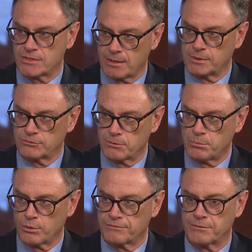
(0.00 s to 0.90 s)
is able to
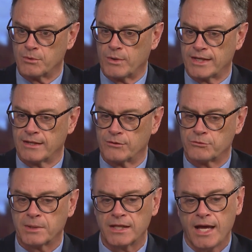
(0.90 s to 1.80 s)
report from the White
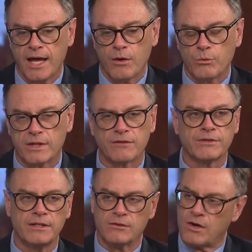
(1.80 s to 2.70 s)
House. But with
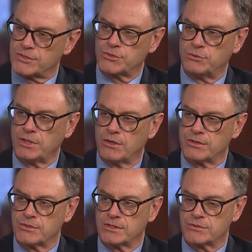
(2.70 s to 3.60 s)
every lawsuit,
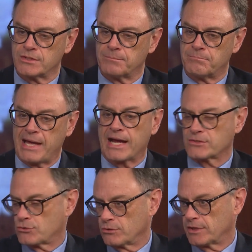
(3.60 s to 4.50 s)
there's a
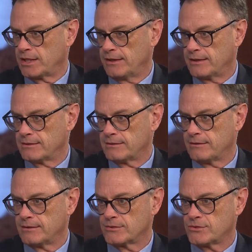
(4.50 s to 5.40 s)
backstory. And
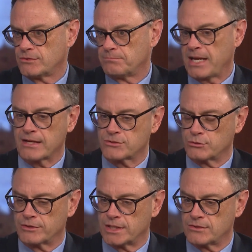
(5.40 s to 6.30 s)
this
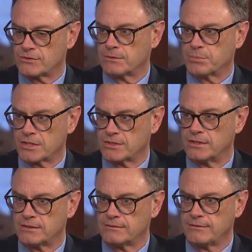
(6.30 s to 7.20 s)
backstory is the
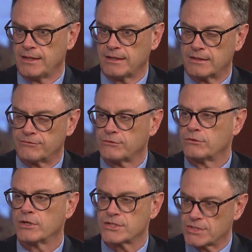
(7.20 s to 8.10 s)
president kind of
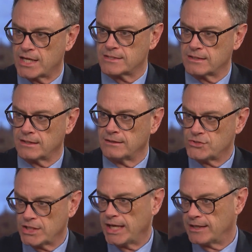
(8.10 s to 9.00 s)
criticizing
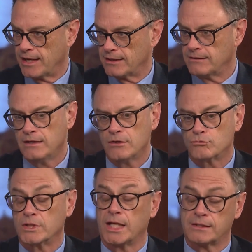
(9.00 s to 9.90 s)
CNN
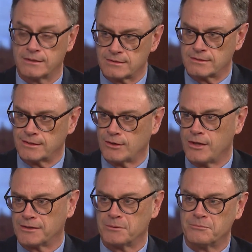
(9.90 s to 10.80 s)
relentlessly,
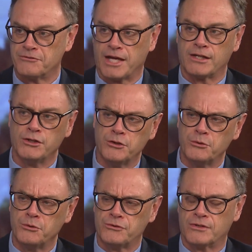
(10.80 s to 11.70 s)
calling them fake
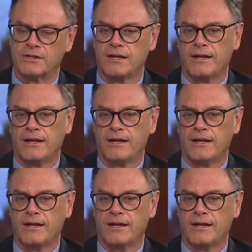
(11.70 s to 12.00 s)
news and,